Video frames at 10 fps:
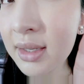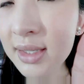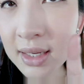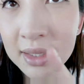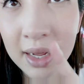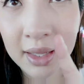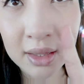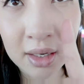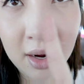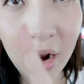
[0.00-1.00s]
things like that.
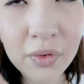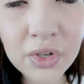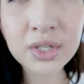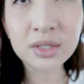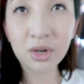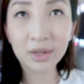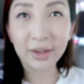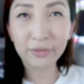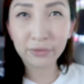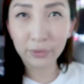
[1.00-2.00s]
Like the coverage is not
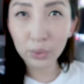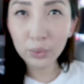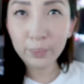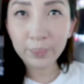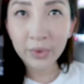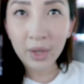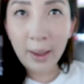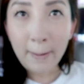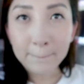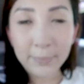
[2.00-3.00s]
like full,
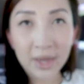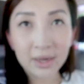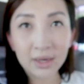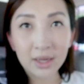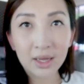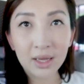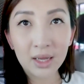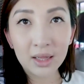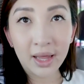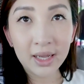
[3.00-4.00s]
but
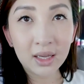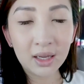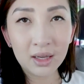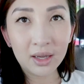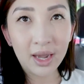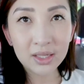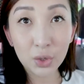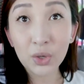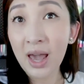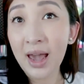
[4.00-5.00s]
like
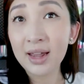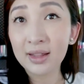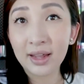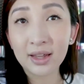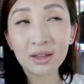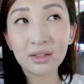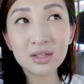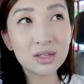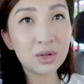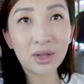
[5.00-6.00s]
it's okay. Like
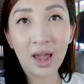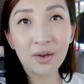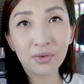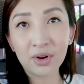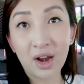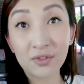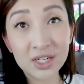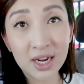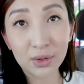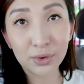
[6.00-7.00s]
this is okay for an
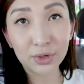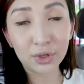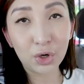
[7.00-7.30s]
everyday look.